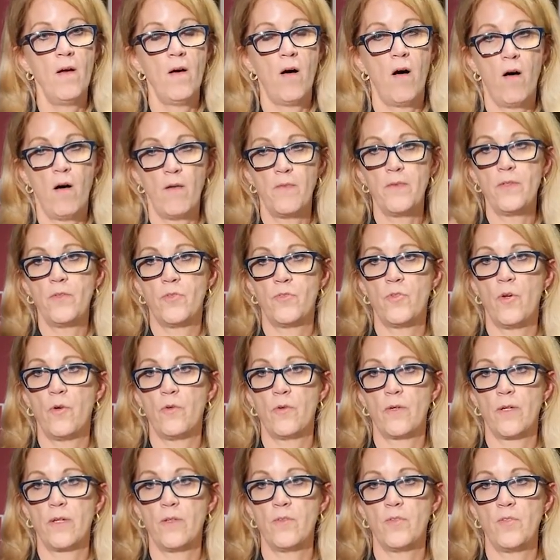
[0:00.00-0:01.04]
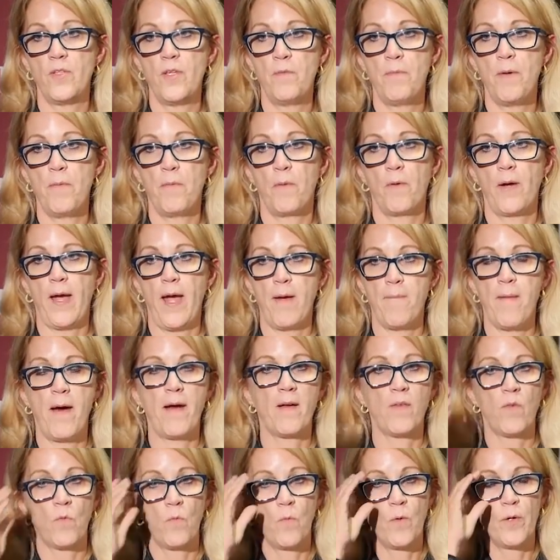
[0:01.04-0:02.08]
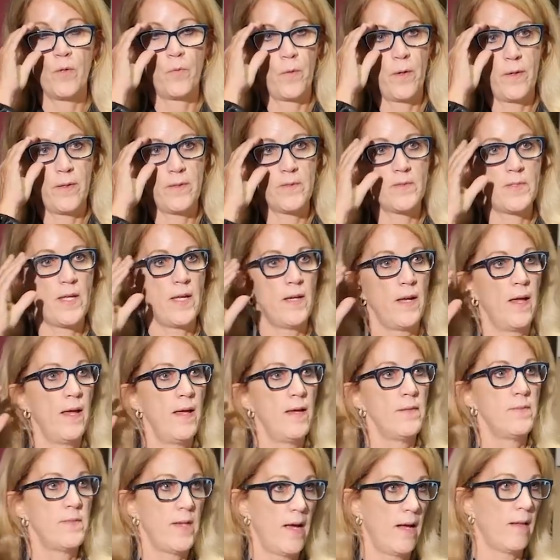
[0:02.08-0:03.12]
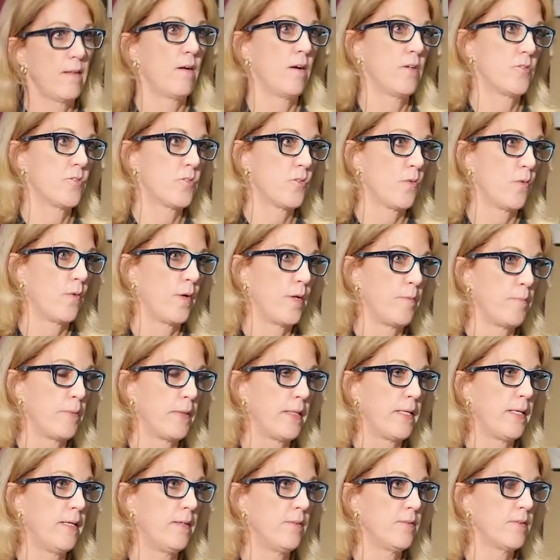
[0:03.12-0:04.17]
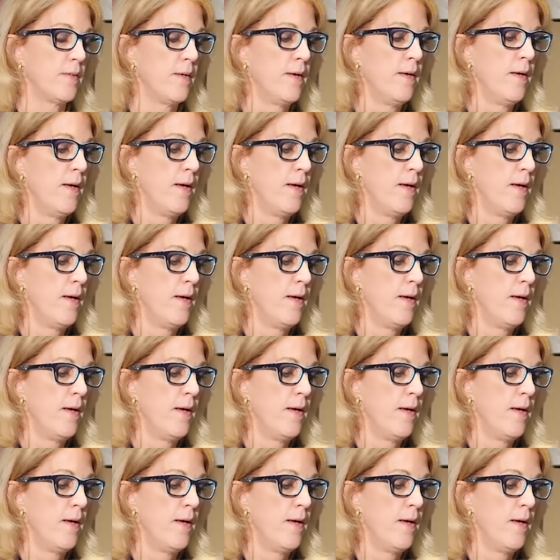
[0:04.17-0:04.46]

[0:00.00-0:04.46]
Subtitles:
all these donor-conceived people came out of the woodwork and said, "Tell our story, please."